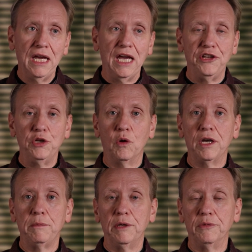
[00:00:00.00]
and you want
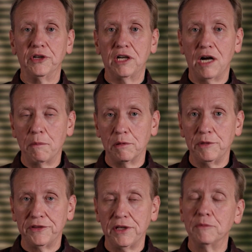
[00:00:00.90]
to be able to
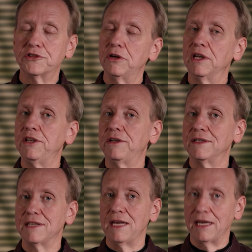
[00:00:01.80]
compliment them, certainly you can
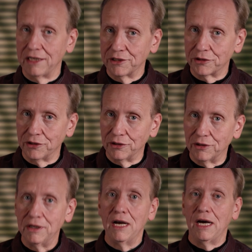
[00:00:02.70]
say
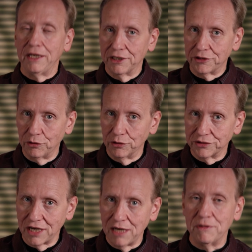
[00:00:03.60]
arigato, arigato
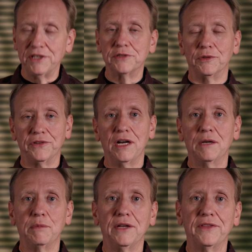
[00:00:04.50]
gozaimasu. We'll talk
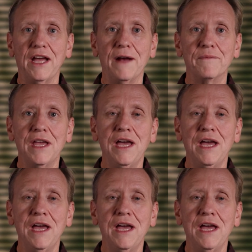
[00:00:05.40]
about that.